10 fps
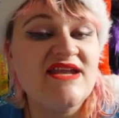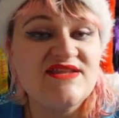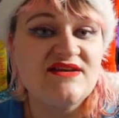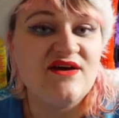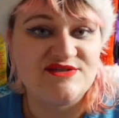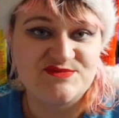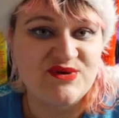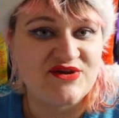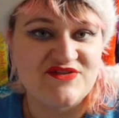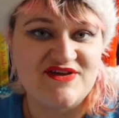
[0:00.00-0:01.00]
And the last
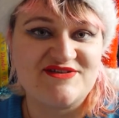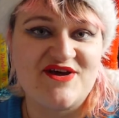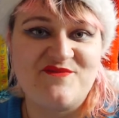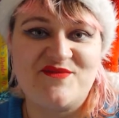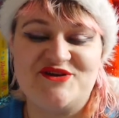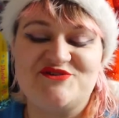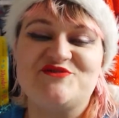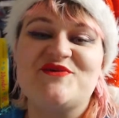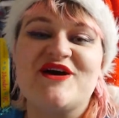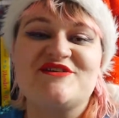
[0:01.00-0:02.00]
book that I managed
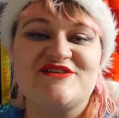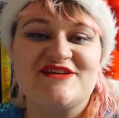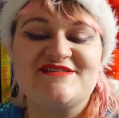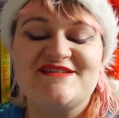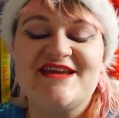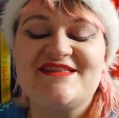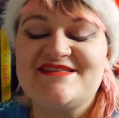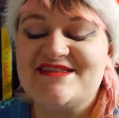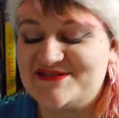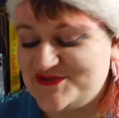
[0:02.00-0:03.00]
to purchase
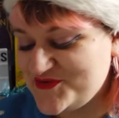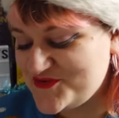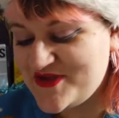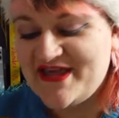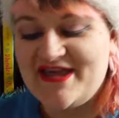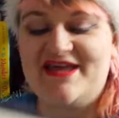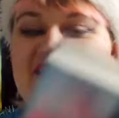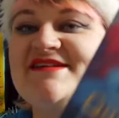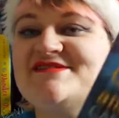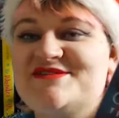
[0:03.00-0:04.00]
in this haul
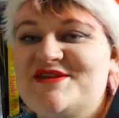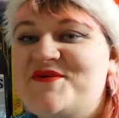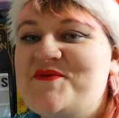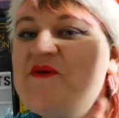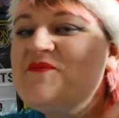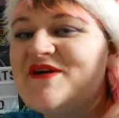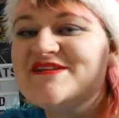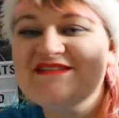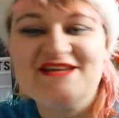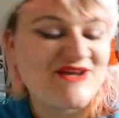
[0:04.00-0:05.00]
is The
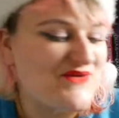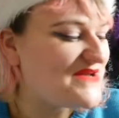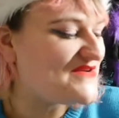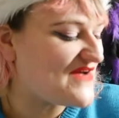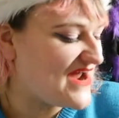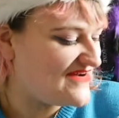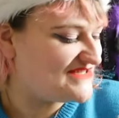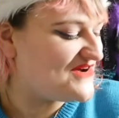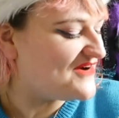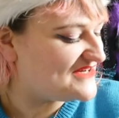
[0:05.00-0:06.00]
Almighty Queen of Air
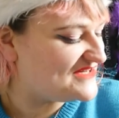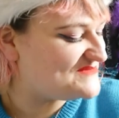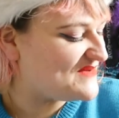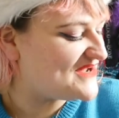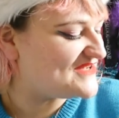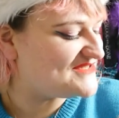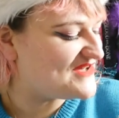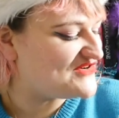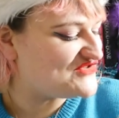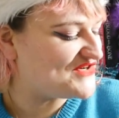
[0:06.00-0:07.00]
and Darkness by
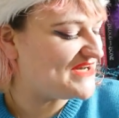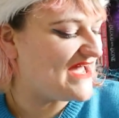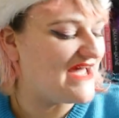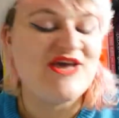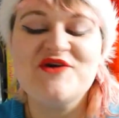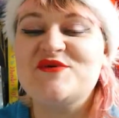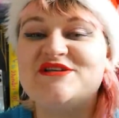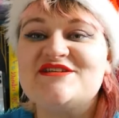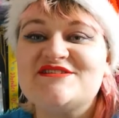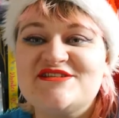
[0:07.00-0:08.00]
Cassandra Clare,
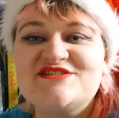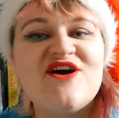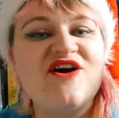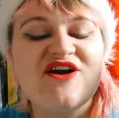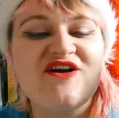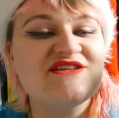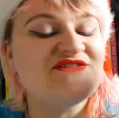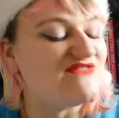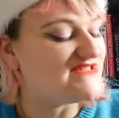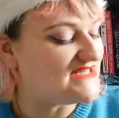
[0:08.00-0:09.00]
which is The Dark
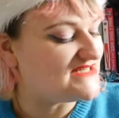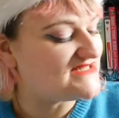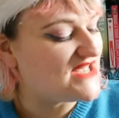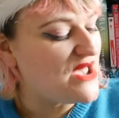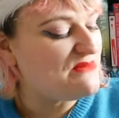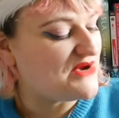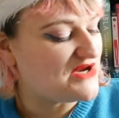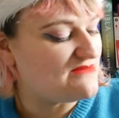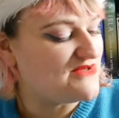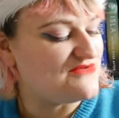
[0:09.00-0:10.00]
Artifices,
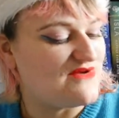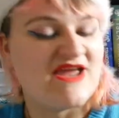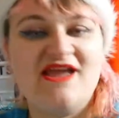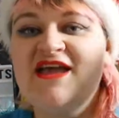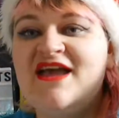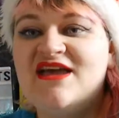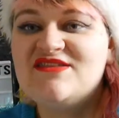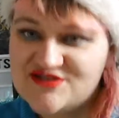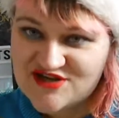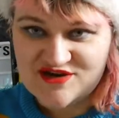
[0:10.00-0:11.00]
book number 3
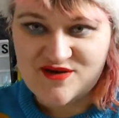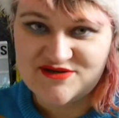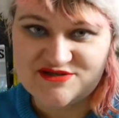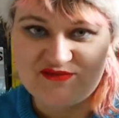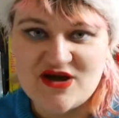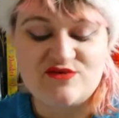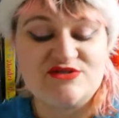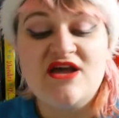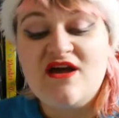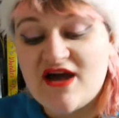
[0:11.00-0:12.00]
in the Shadowhunter world.